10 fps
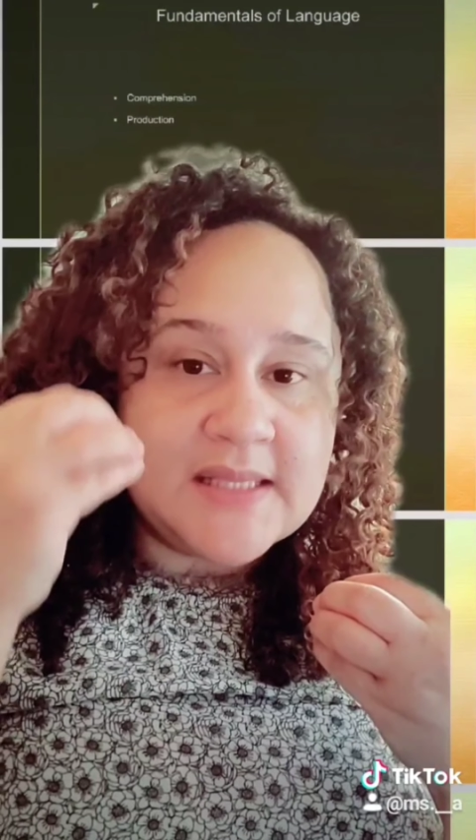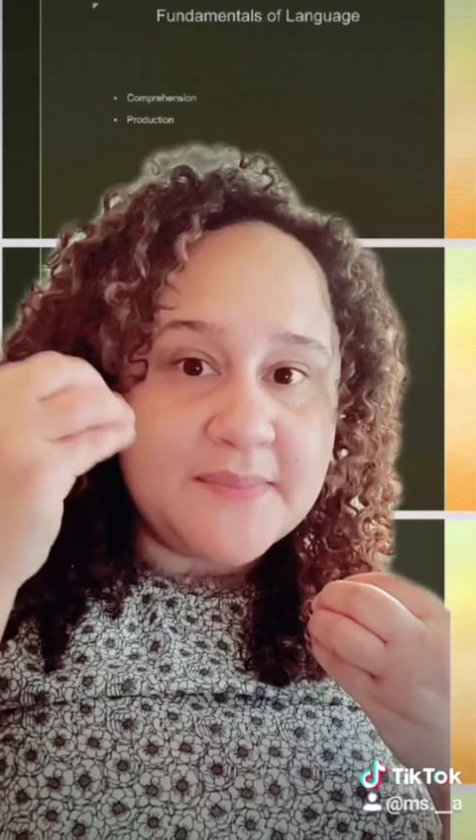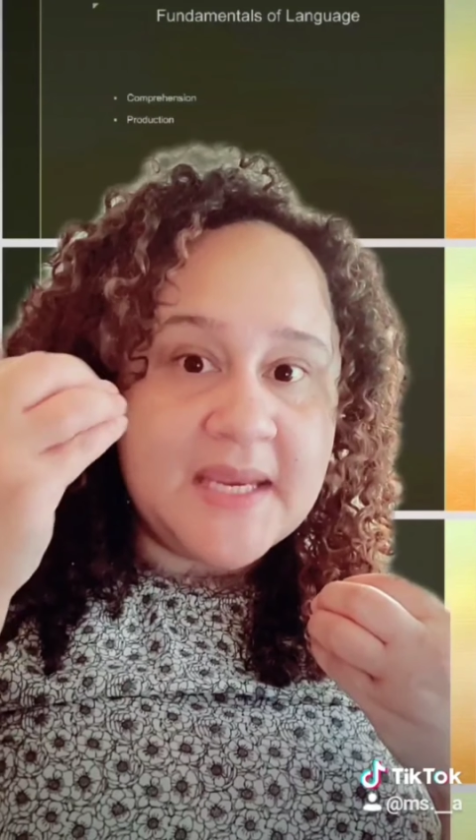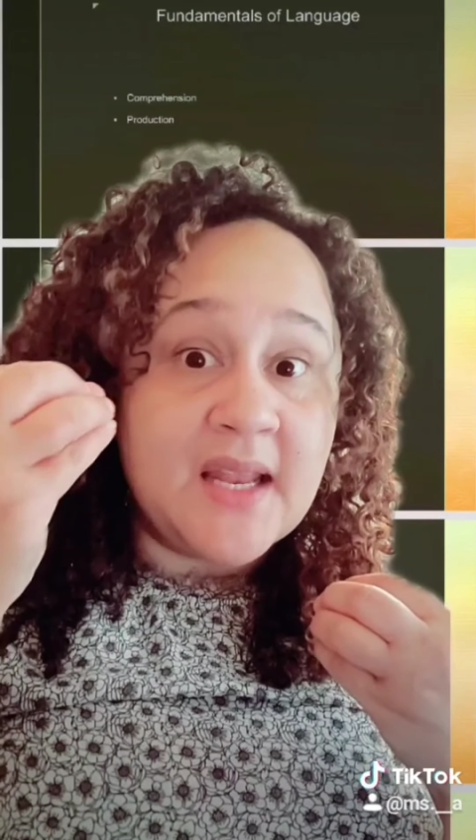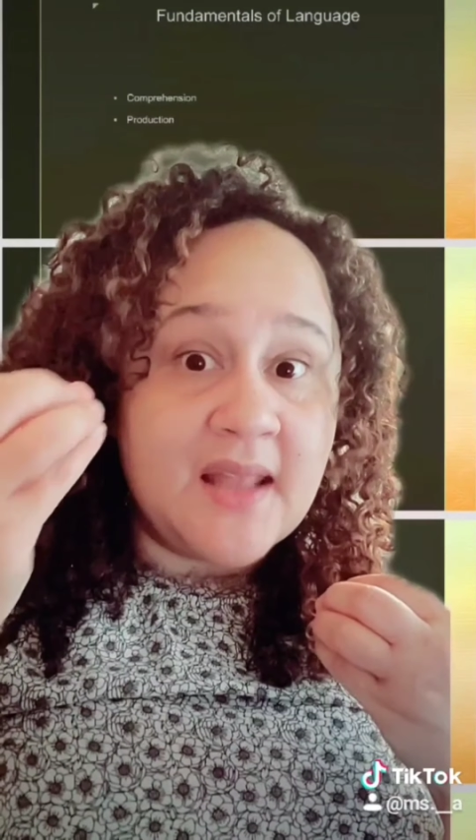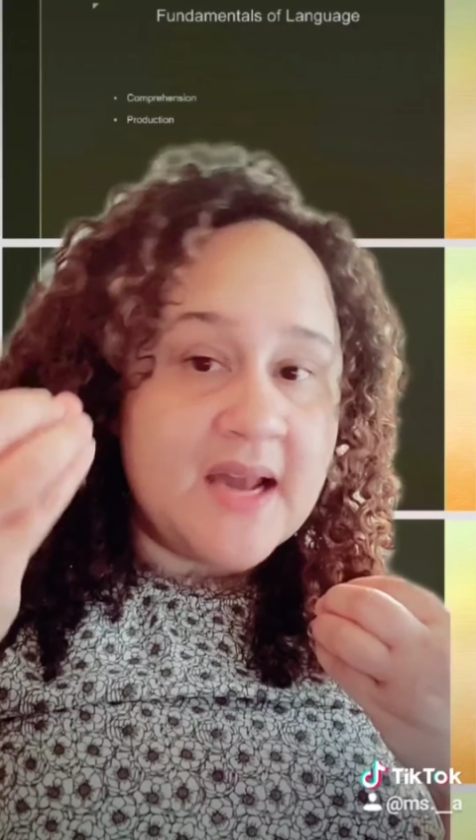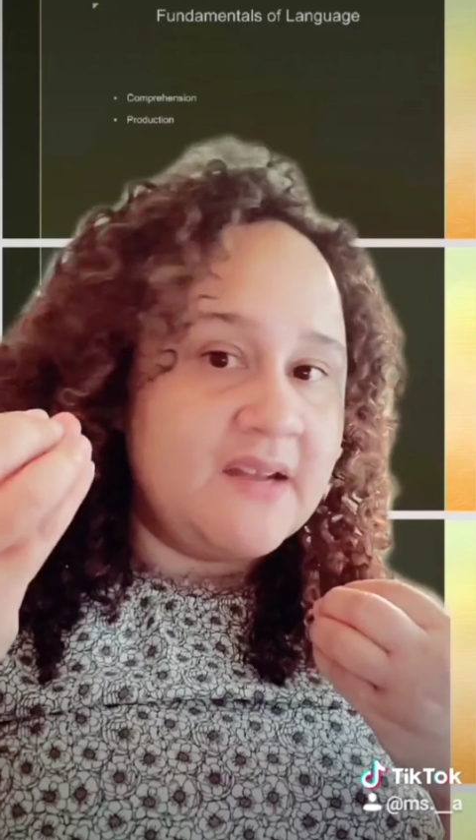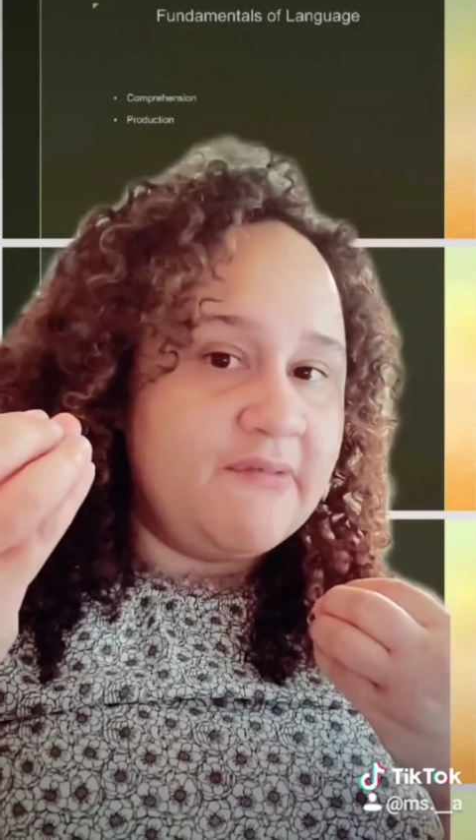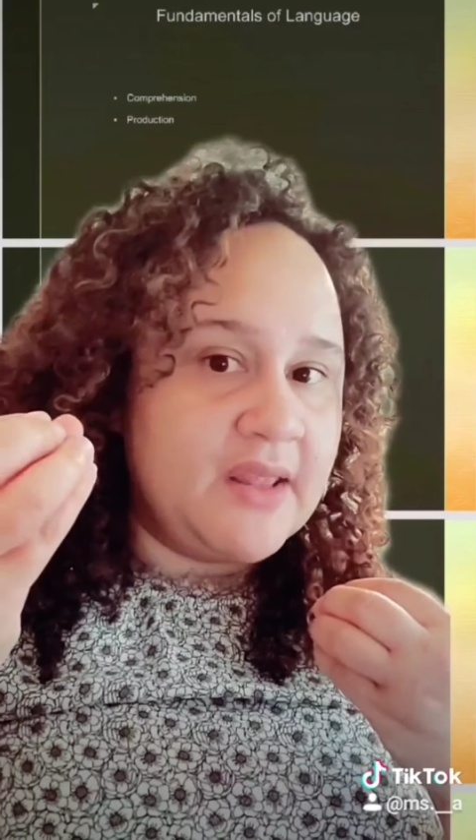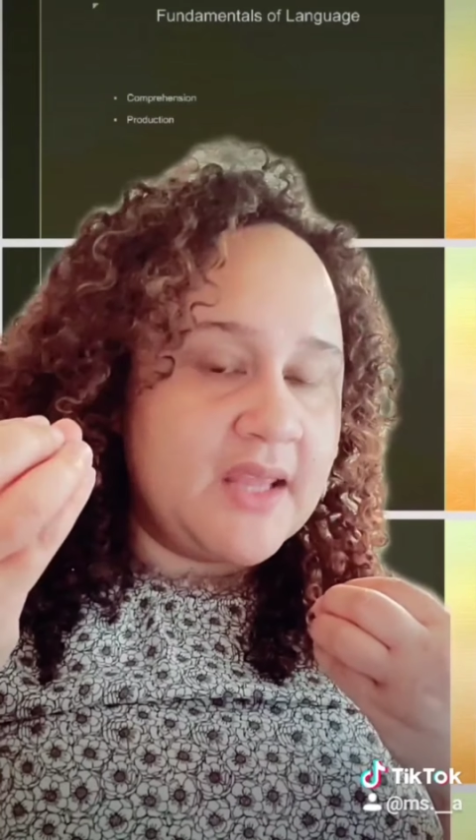to mean a lot of
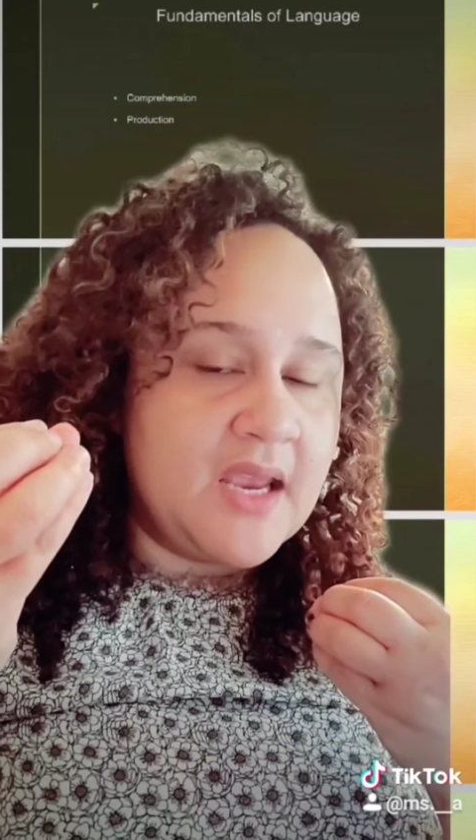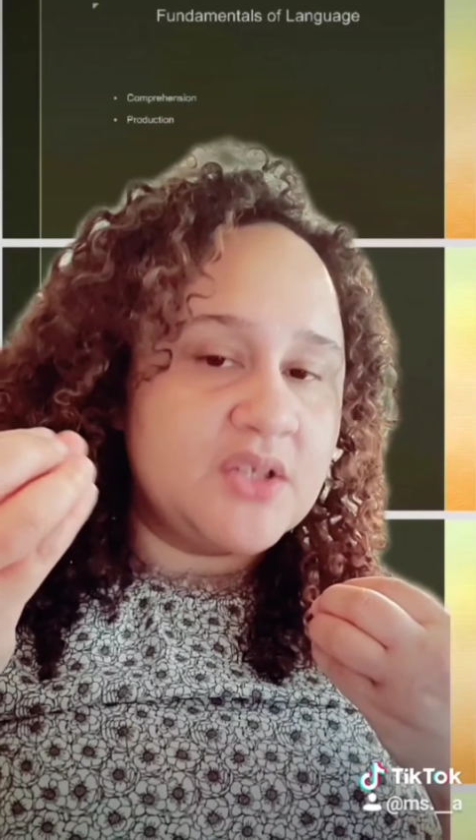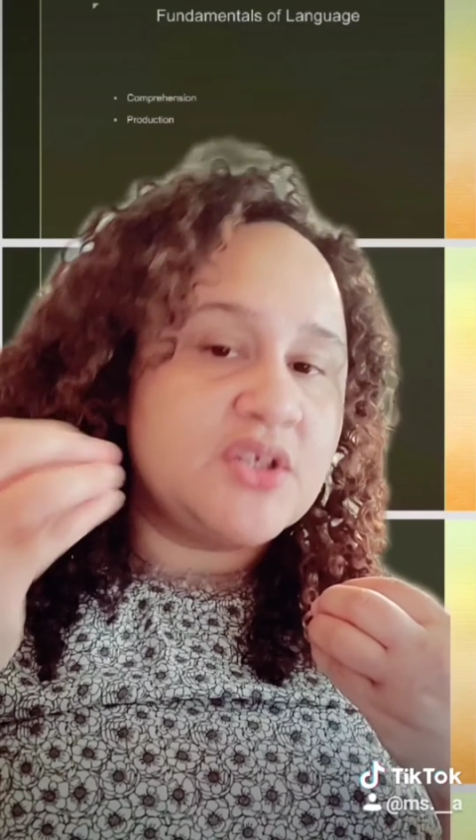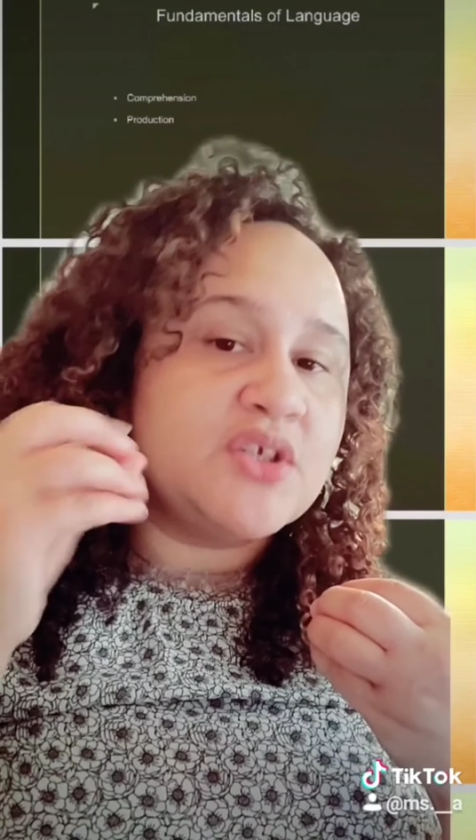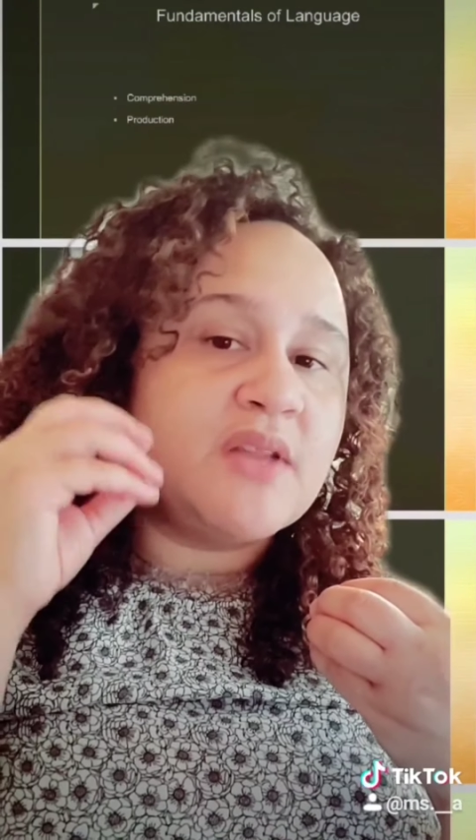different things.